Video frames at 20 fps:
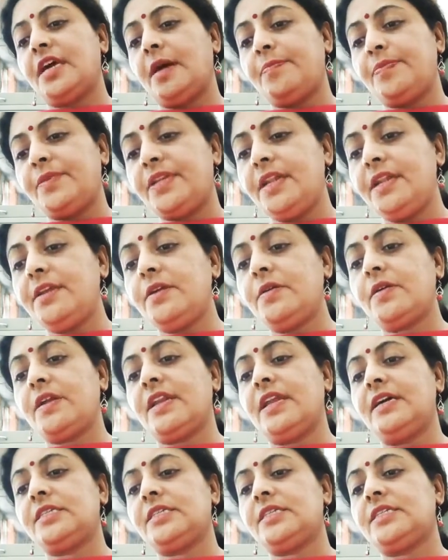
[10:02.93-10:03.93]
up till your
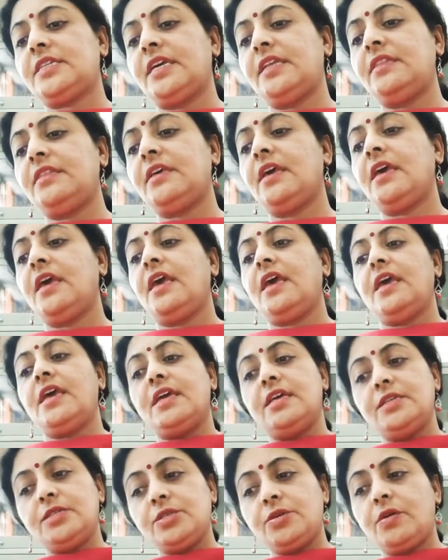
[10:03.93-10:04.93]
class 10th
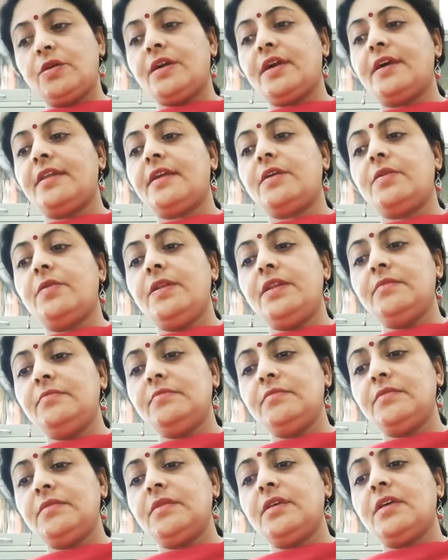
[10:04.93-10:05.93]
is your curriculum.
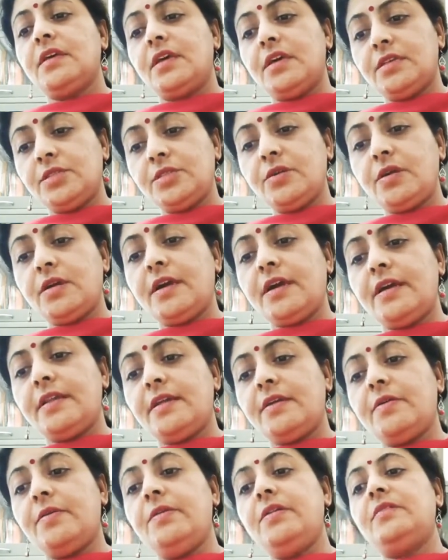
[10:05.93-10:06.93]
Is your
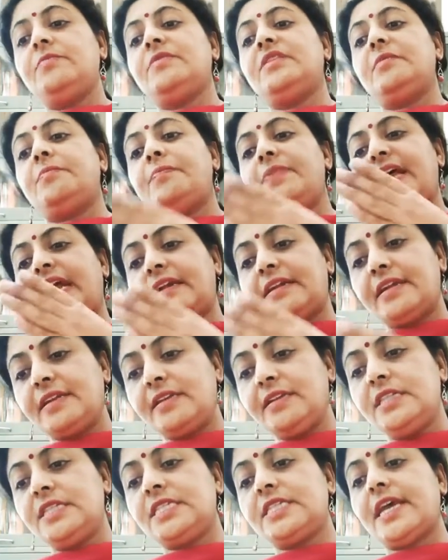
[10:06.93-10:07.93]
curriculum. The
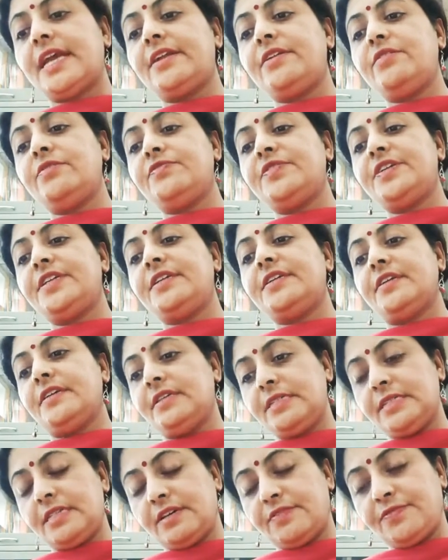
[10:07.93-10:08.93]
practical side of it
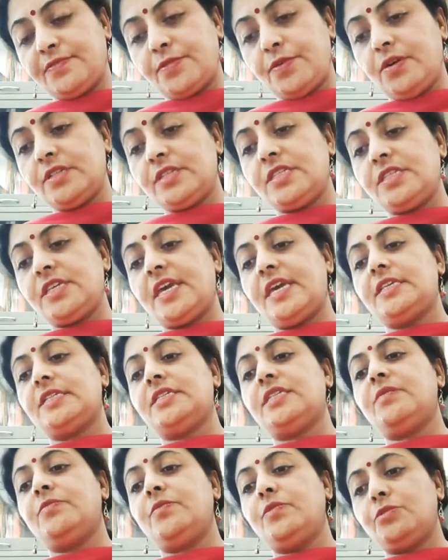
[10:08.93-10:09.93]
is, of course,
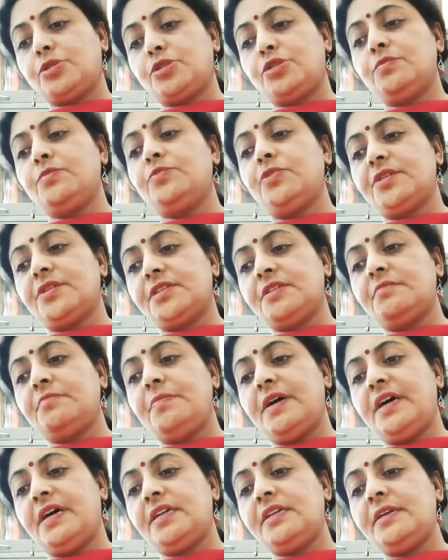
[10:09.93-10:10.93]
yes, the most important
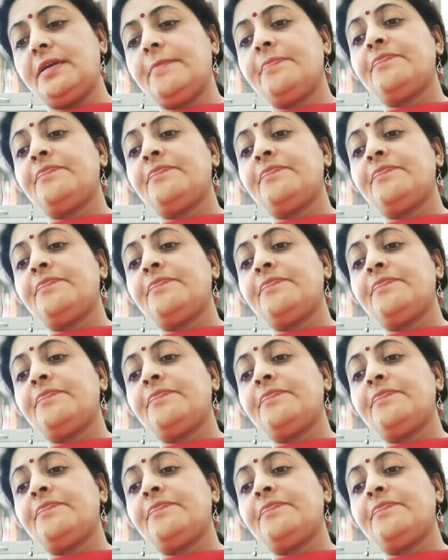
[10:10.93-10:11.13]
part.